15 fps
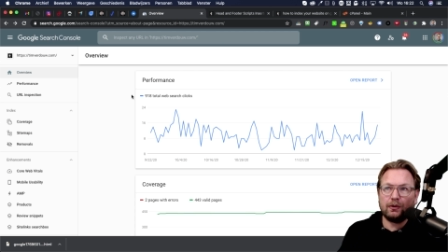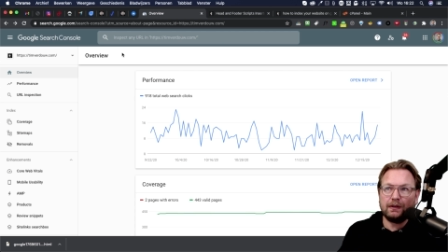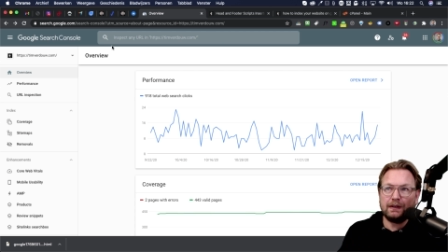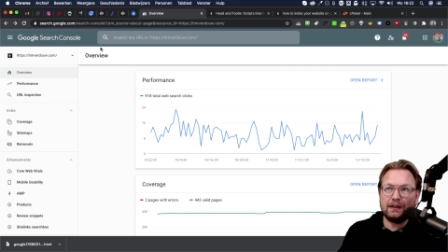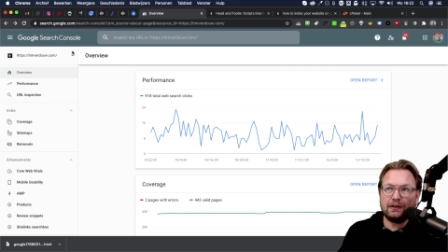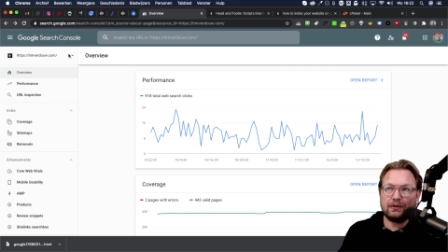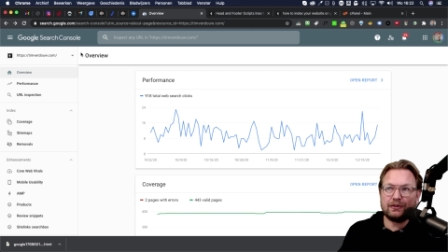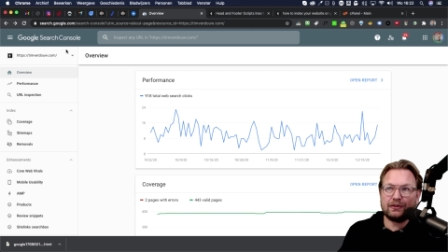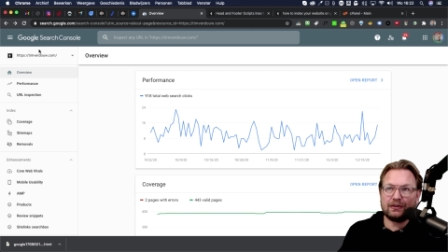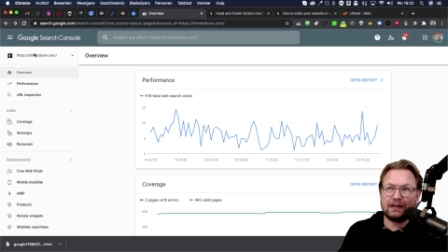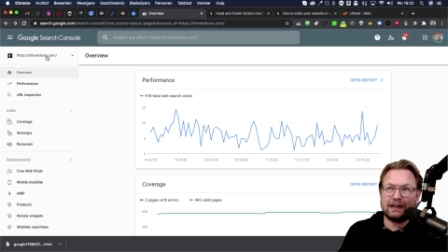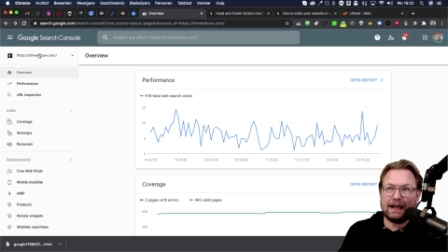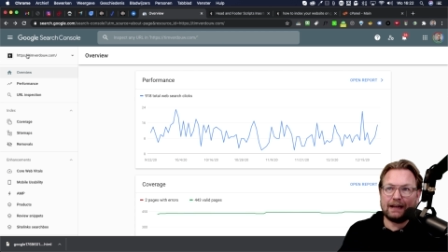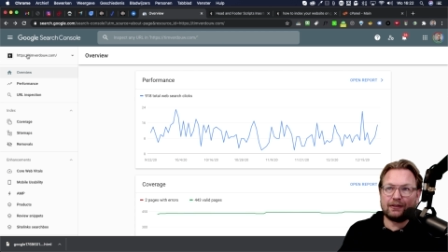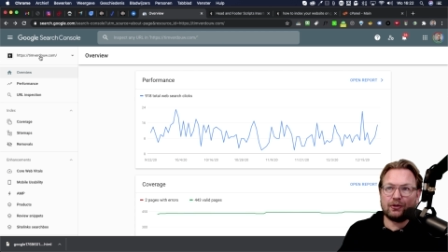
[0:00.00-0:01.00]
you need to
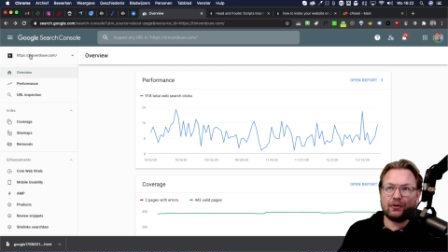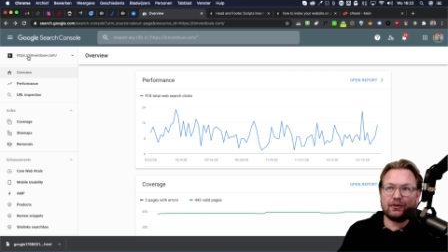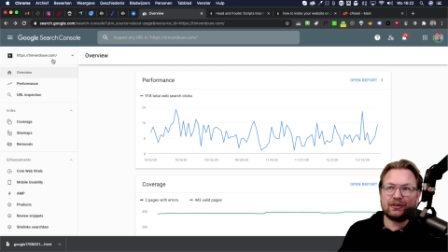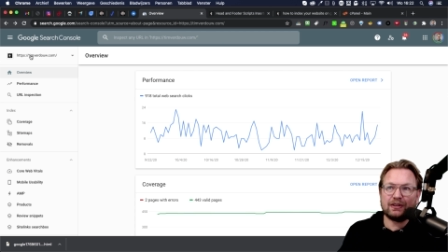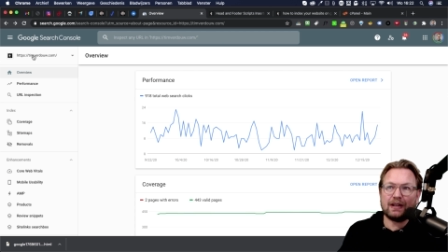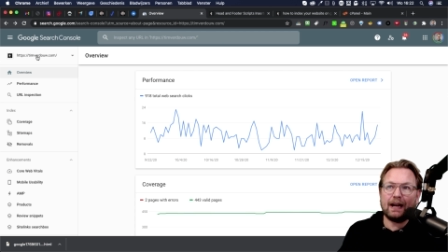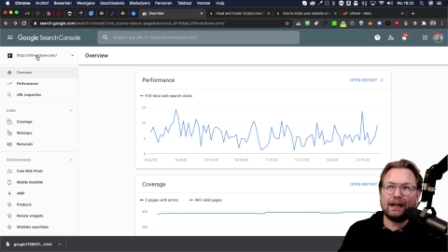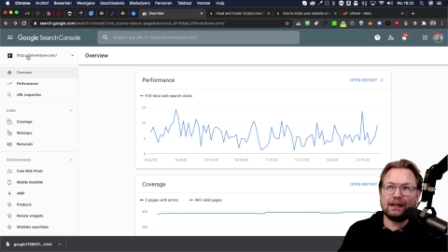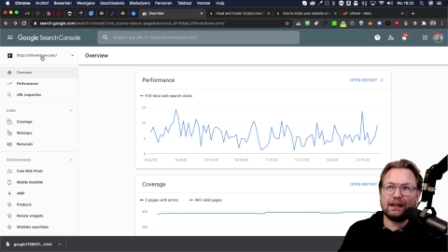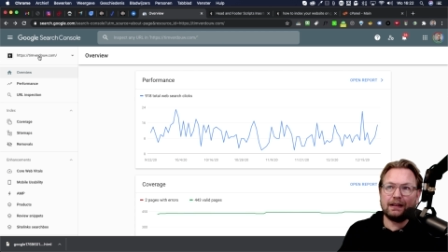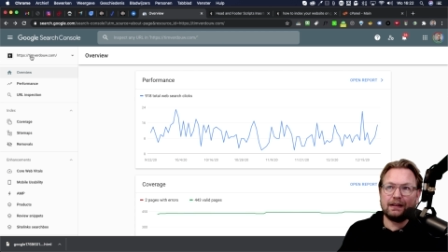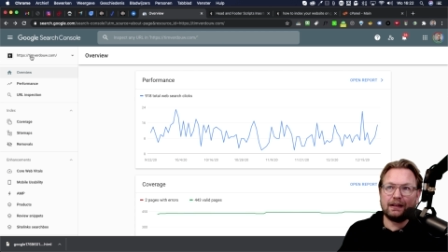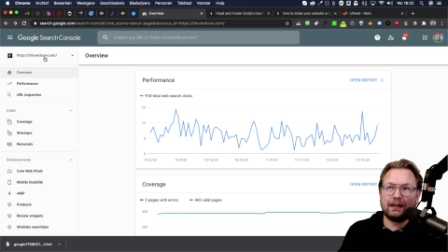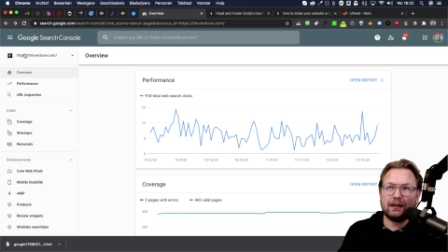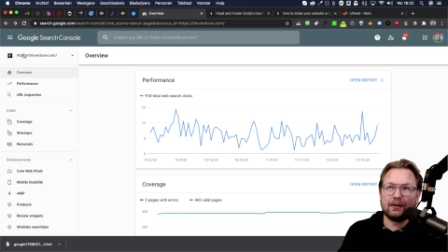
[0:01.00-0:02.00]
select your site in
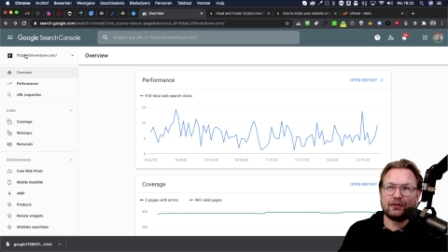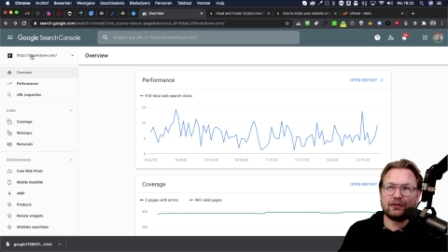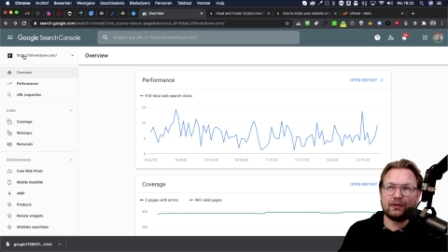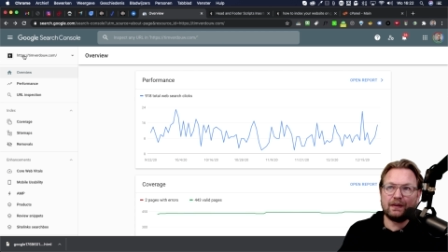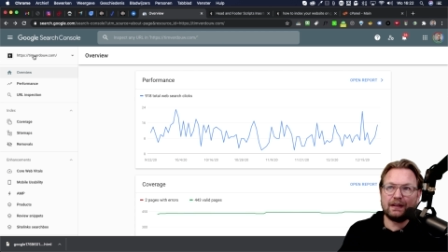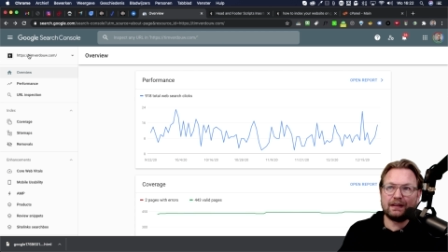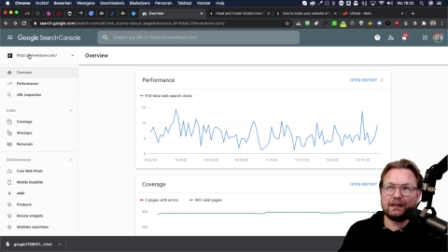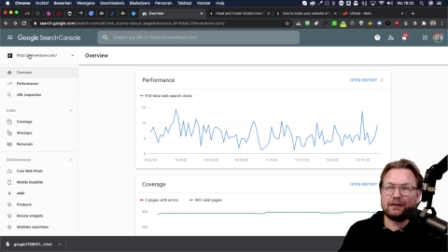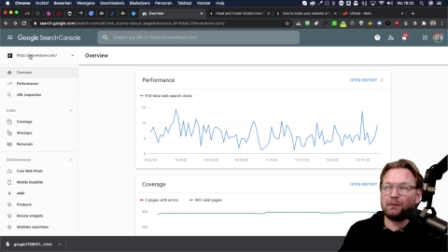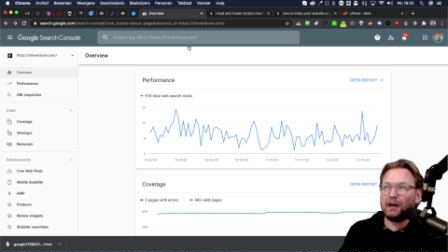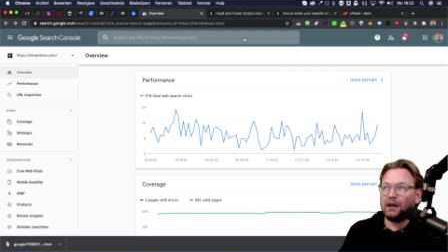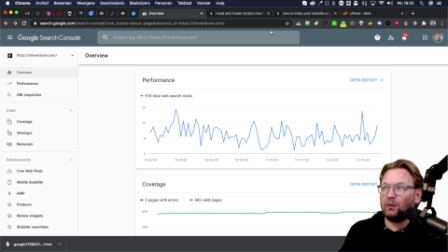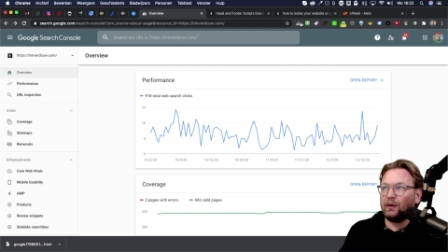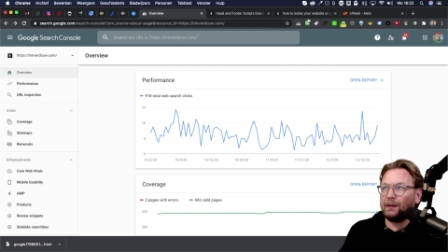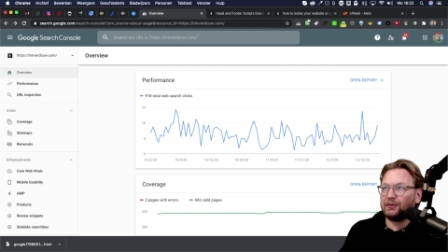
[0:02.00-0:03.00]
here. So this is my
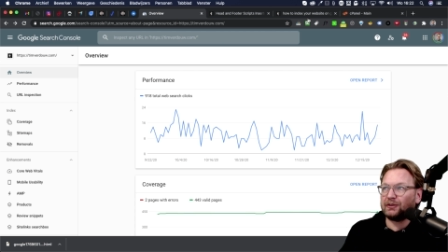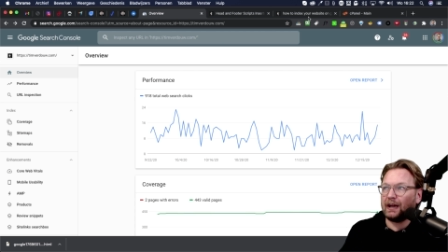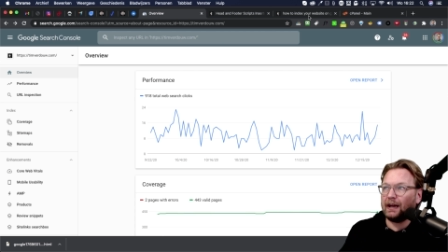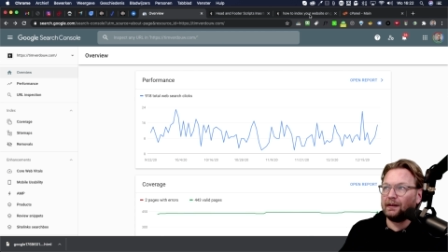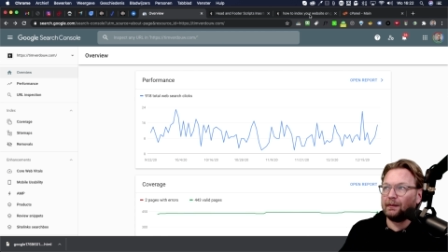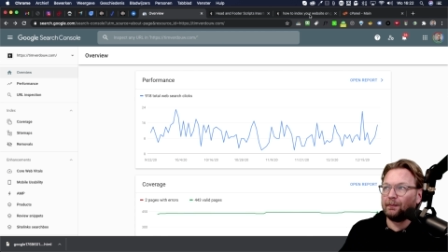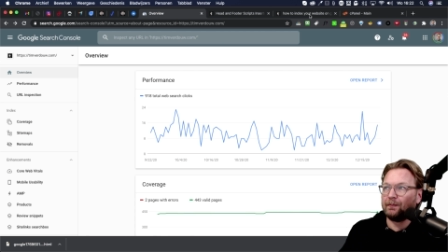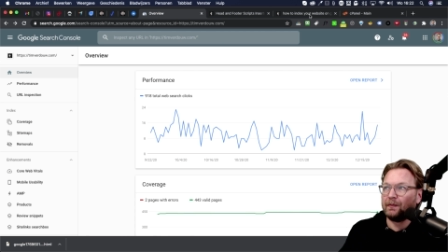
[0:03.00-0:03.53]
website.